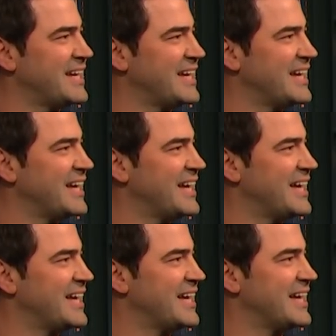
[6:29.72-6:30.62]

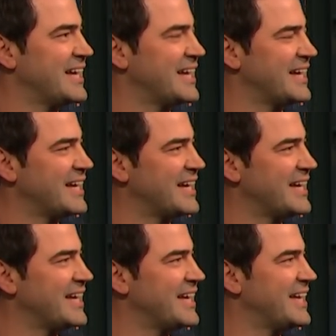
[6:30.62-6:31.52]

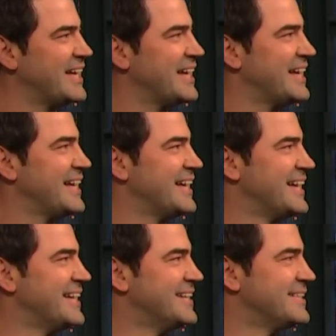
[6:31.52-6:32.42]

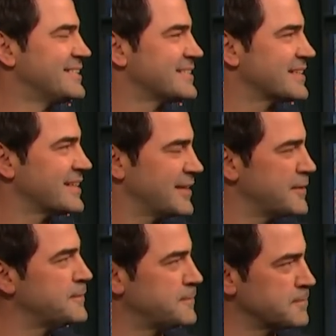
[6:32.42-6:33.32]

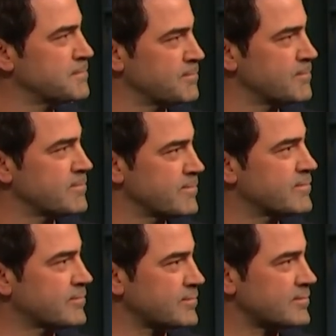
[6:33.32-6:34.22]

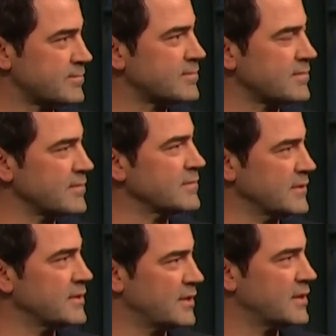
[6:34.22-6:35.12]

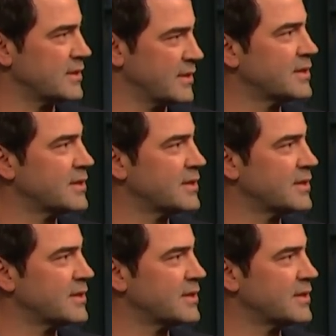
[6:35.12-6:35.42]
(silent)